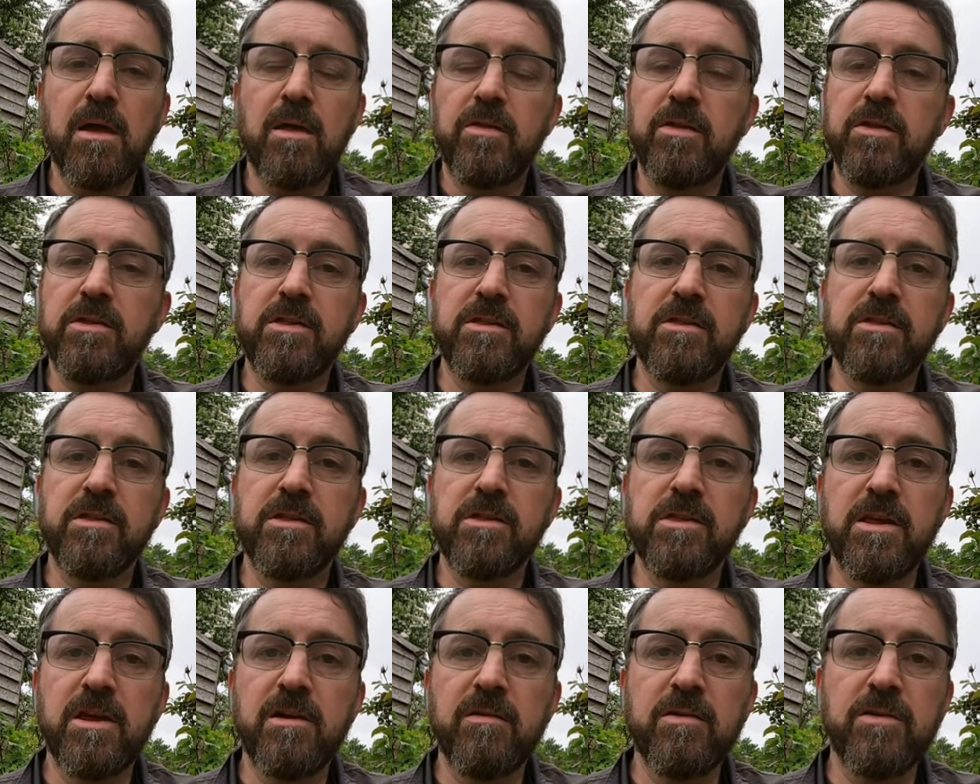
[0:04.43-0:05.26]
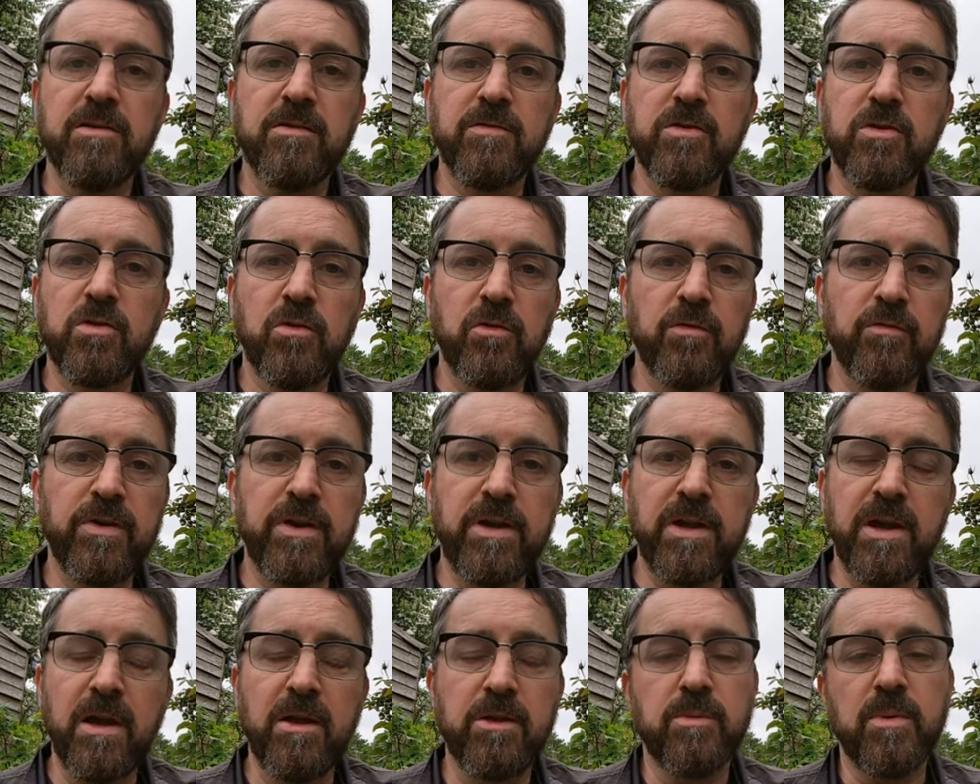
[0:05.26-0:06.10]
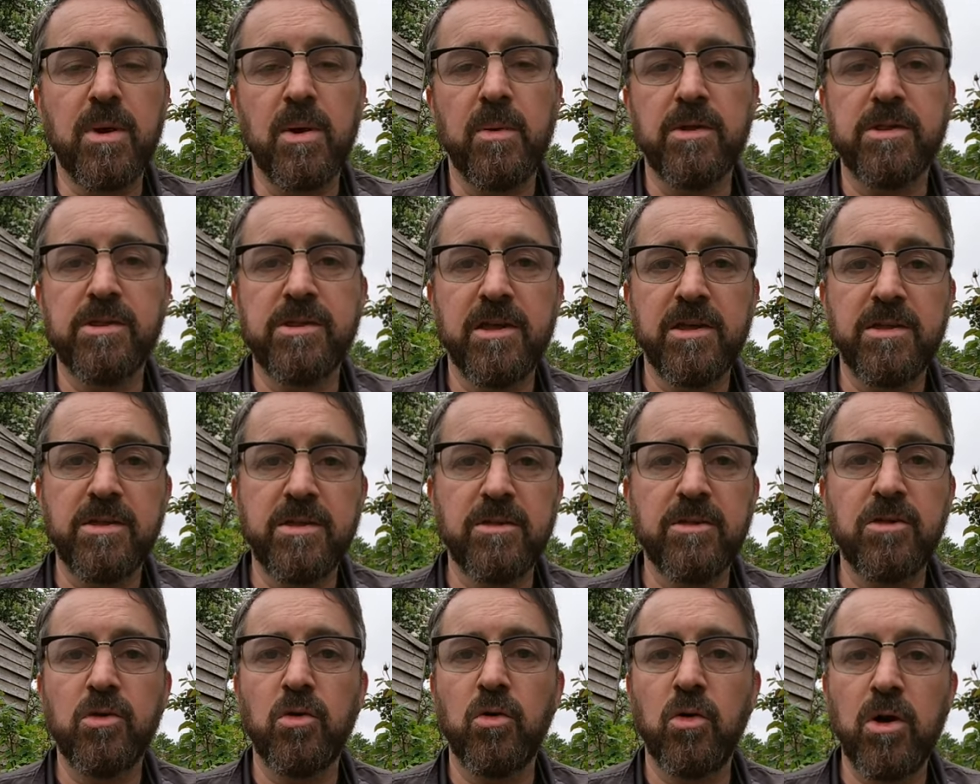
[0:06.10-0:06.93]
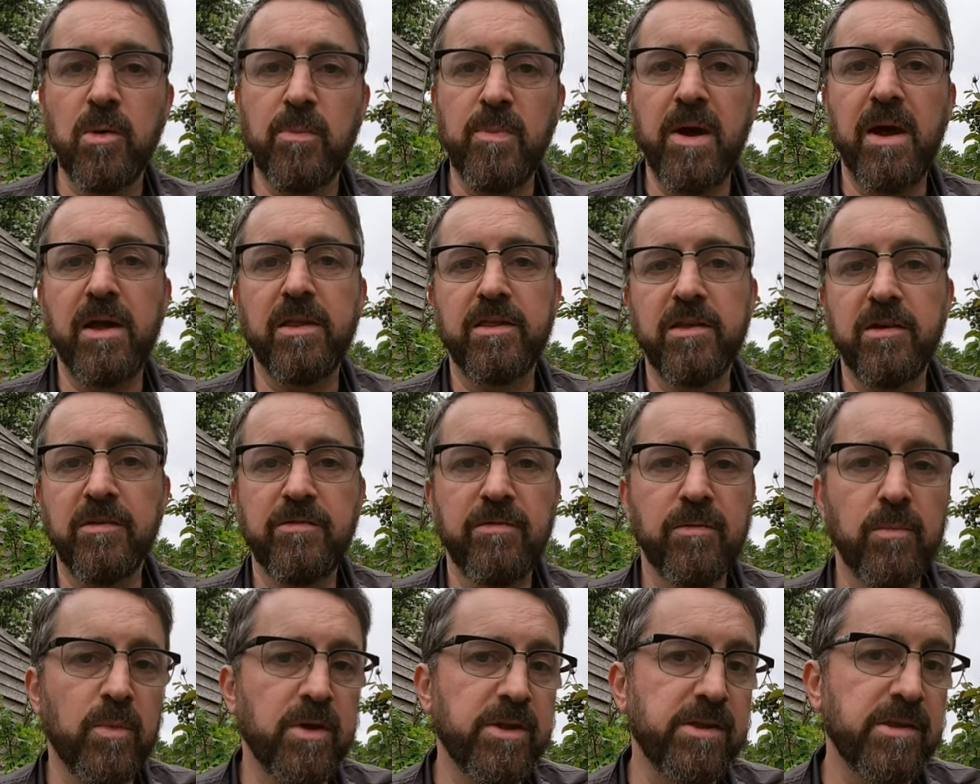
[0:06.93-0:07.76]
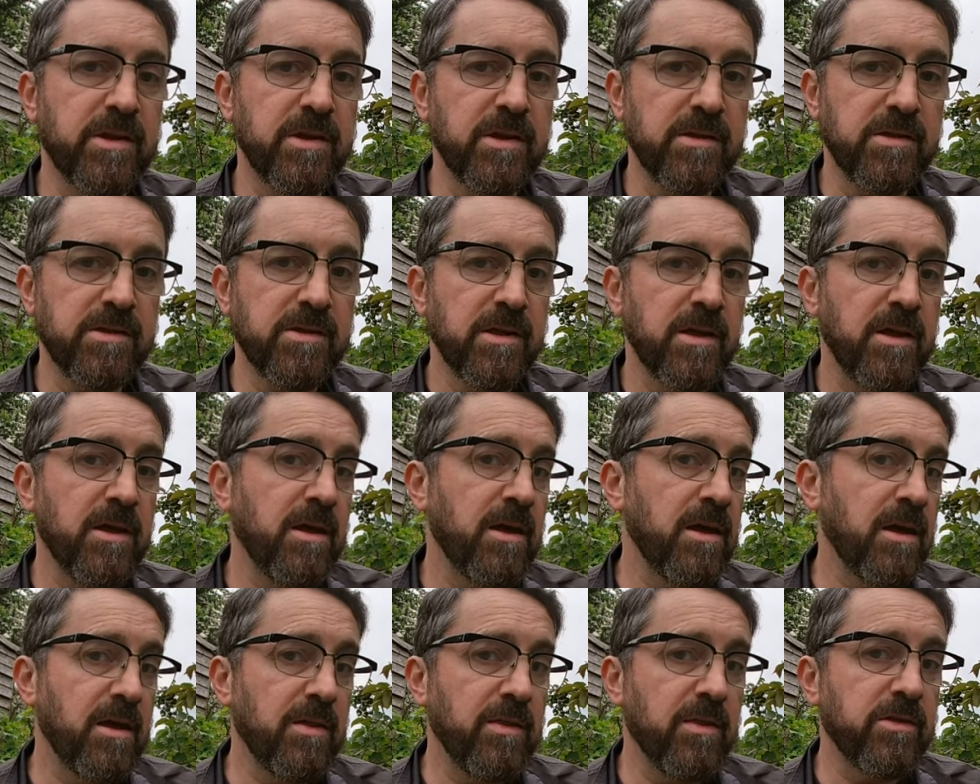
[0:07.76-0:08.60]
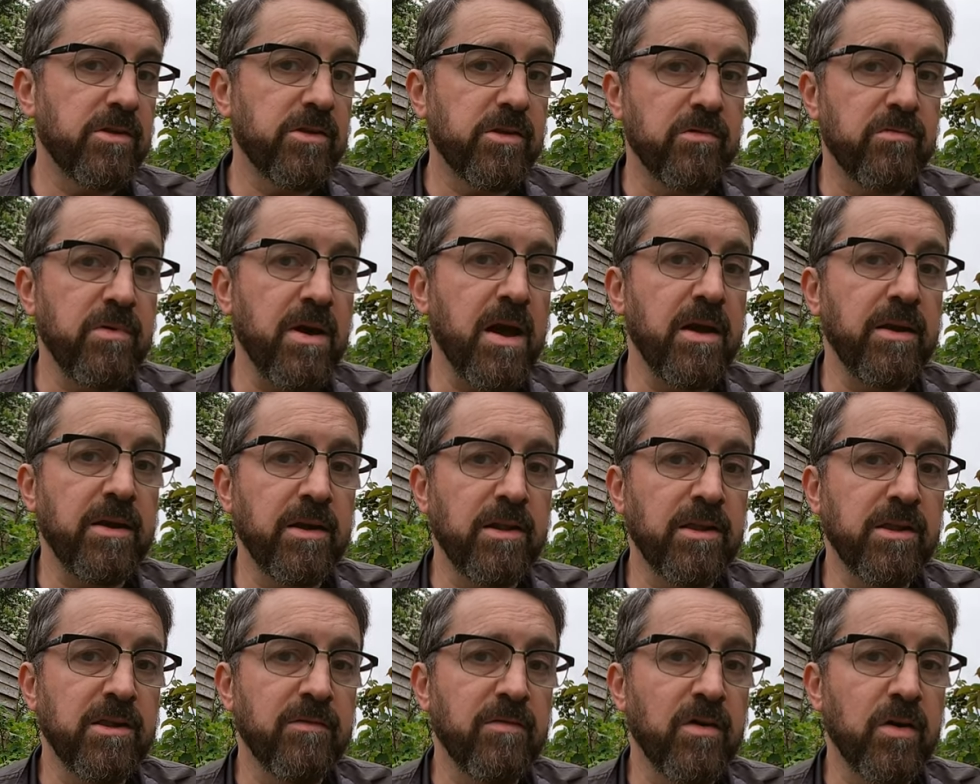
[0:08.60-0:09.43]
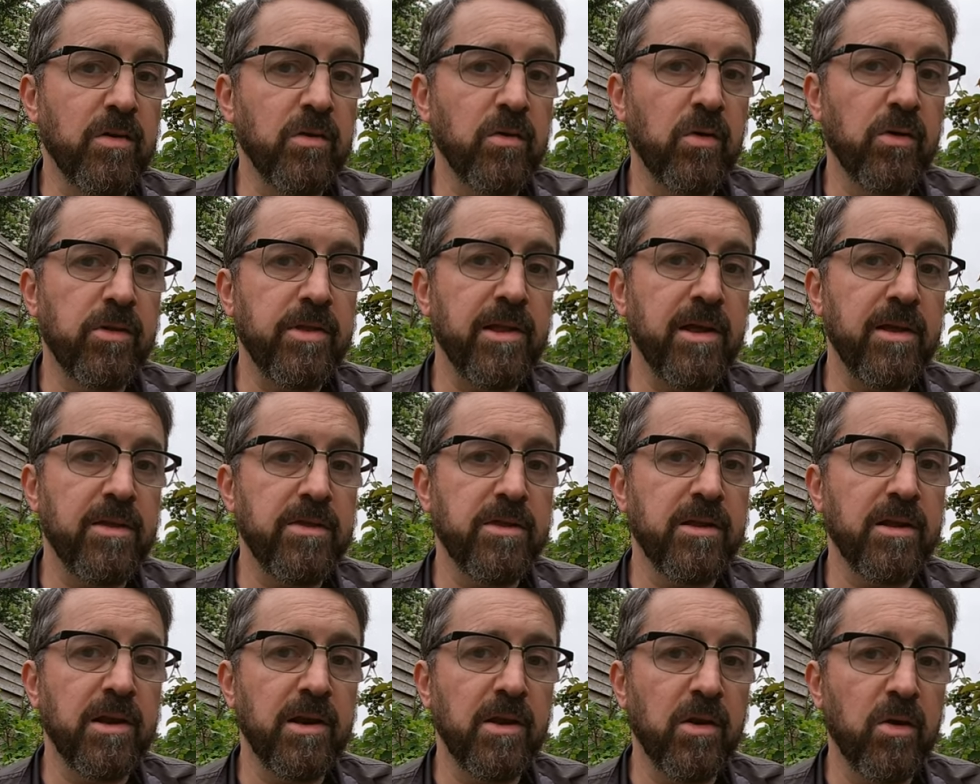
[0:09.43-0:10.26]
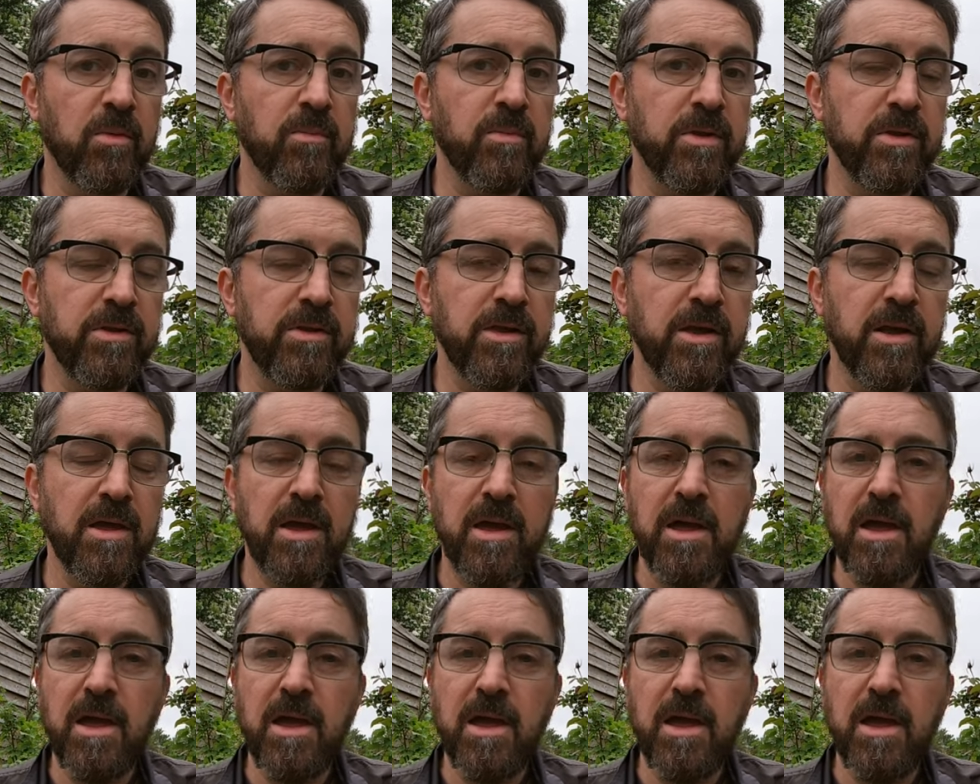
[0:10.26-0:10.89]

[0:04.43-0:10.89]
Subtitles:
This is a series of short videos where we sit and talk about different whiskies in the surroundings of our North London allotment.